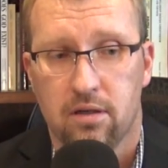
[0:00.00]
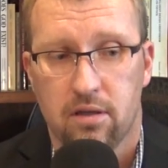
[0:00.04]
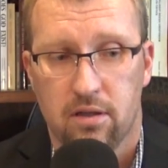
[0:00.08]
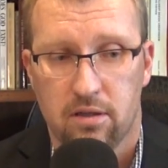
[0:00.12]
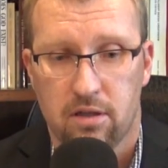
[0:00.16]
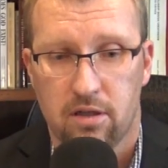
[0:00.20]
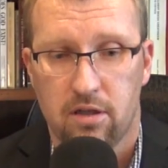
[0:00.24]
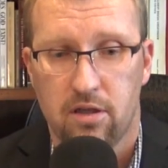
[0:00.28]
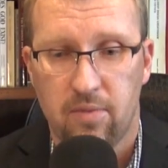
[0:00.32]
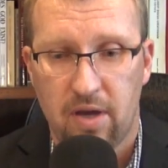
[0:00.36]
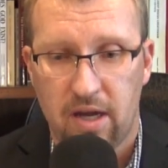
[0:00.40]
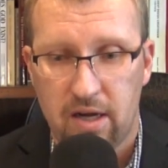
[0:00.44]

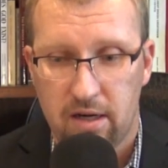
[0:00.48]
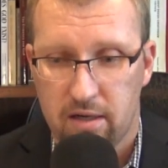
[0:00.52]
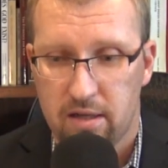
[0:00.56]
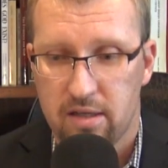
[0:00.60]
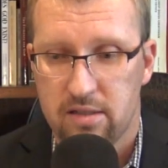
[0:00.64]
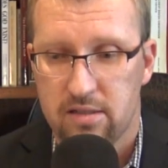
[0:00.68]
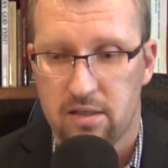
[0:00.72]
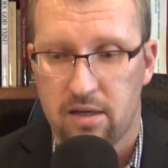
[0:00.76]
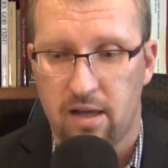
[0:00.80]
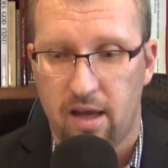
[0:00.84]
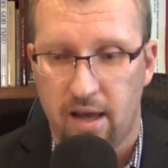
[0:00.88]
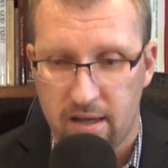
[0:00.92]
The
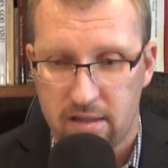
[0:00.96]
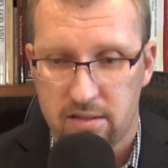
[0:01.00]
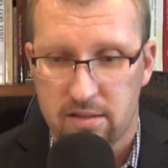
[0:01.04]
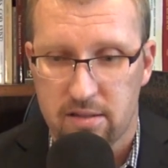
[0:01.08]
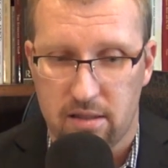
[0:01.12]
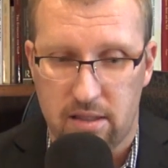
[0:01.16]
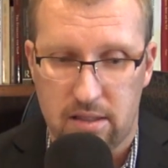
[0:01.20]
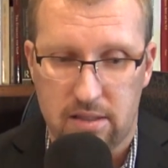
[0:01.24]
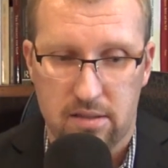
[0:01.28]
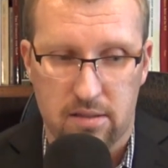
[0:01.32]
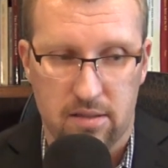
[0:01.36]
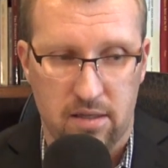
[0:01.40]
humanities, in
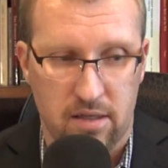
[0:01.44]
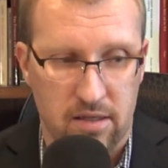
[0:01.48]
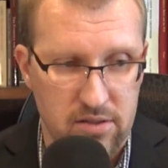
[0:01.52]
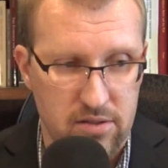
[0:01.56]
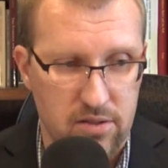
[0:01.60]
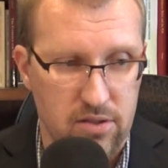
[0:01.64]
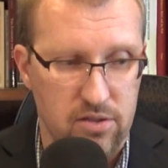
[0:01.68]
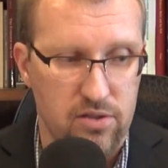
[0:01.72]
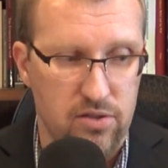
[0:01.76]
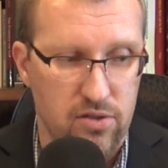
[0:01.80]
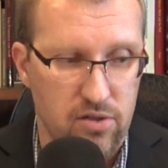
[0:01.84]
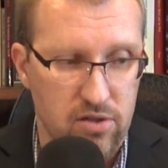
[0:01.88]
essence, is
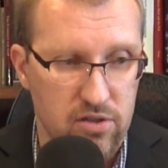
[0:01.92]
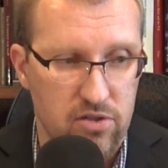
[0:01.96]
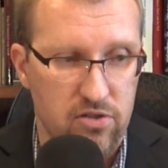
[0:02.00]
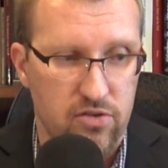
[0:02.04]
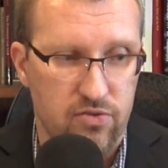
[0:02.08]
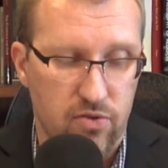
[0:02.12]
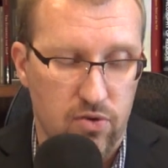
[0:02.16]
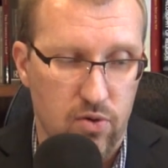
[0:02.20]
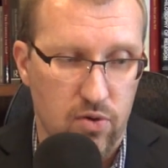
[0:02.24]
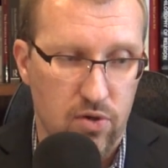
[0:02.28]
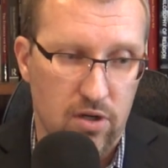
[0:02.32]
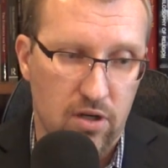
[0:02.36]
the search
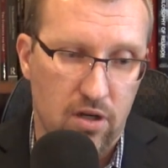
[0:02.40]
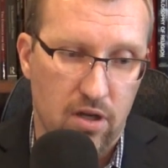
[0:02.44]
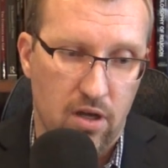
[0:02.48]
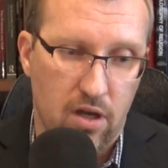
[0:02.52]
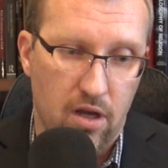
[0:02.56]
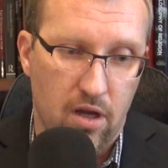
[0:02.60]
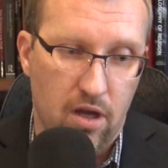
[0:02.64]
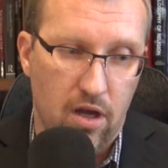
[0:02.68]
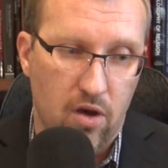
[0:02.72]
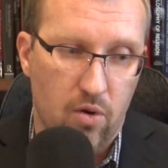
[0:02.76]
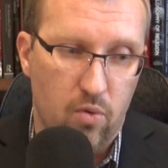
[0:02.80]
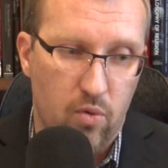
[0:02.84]
for
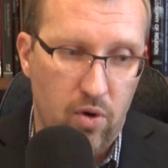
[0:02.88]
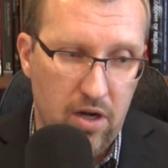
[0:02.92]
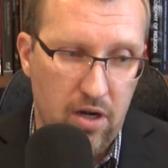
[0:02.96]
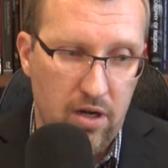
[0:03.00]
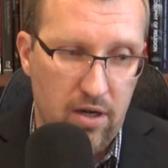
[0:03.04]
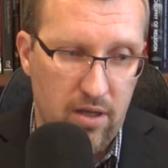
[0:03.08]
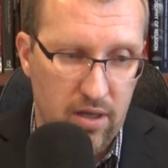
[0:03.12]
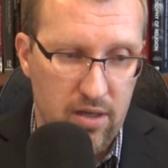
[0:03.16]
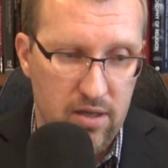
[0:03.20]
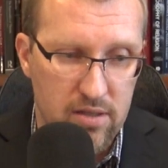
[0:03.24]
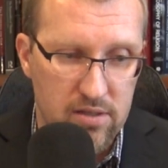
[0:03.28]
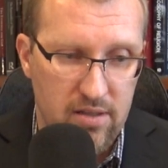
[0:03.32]
what
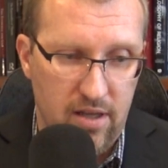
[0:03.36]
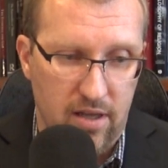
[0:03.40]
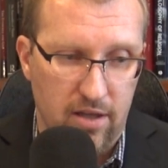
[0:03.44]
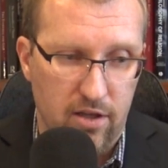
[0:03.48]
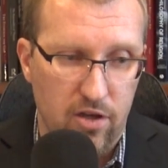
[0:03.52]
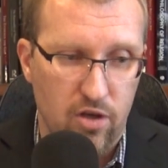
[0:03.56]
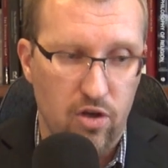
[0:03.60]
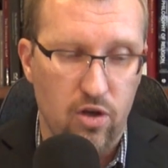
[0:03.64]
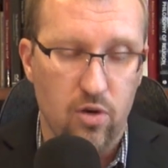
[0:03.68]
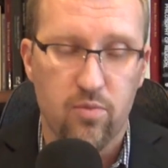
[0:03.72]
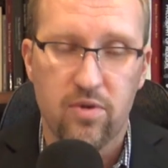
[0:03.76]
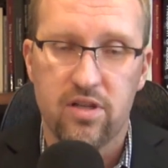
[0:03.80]
it is
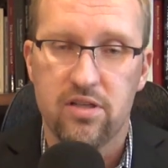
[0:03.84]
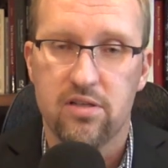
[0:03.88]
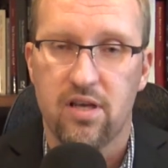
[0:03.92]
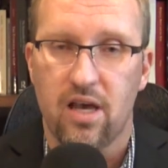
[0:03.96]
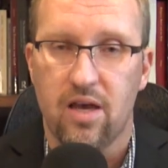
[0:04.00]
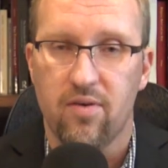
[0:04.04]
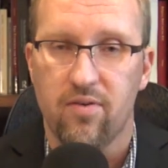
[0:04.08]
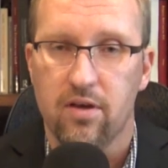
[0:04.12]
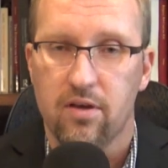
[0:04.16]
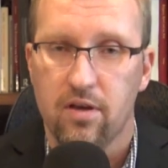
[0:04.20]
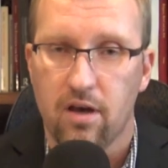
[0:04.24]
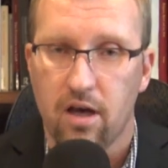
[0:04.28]
that humans
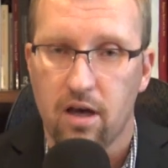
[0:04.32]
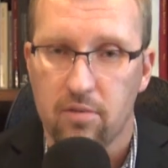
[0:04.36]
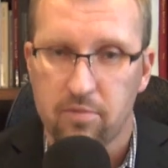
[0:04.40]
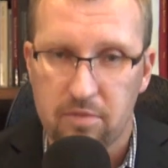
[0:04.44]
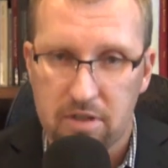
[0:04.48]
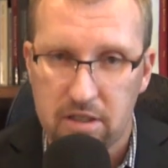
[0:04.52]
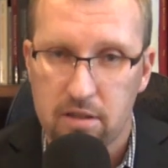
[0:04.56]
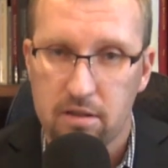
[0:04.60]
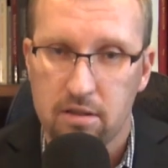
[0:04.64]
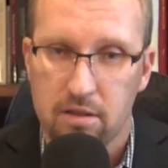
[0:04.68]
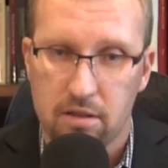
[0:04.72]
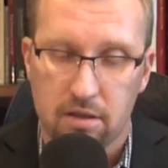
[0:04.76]
have in
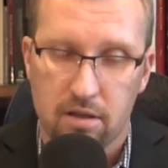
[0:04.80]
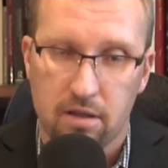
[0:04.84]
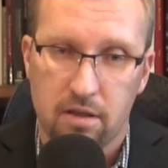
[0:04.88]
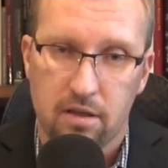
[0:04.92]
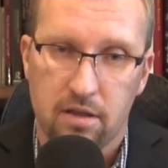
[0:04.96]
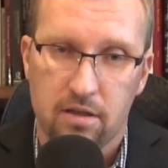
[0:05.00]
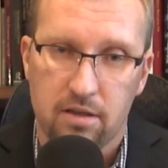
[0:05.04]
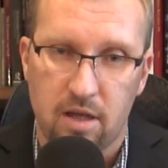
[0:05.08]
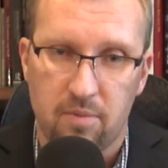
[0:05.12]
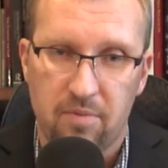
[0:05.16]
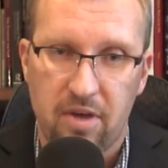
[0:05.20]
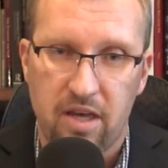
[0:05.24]
common
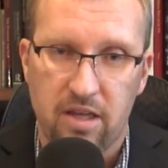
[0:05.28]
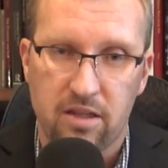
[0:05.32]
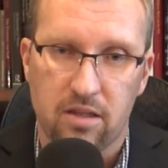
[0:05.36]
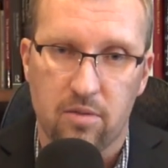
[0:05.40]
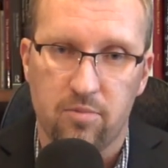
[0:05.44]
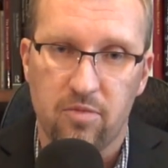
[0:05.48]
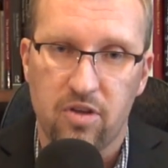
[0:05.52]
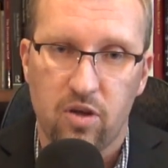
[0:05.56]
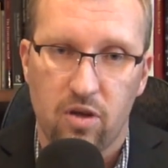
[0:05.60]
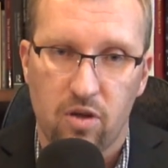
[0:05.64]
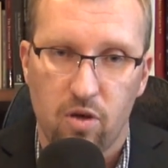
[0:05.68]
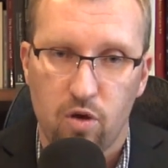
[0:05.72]
that make
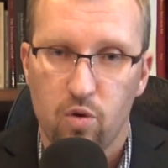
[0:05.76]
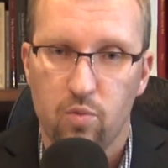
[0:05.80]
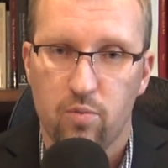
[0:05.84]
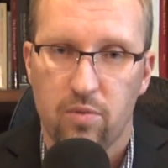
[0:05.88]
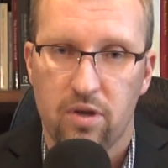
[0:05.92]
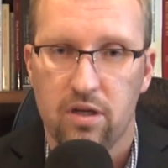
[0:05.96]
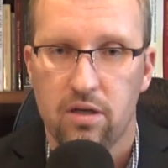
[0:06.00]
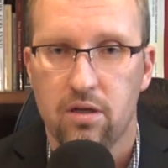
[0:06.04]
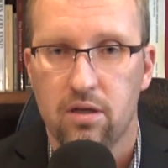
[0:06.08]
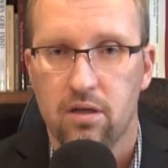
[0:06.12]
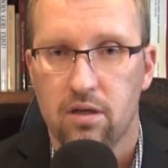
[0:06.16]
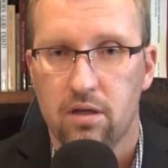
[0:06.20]
them
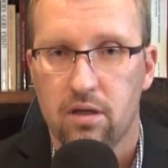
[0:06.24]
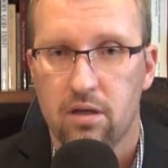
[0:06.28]
human,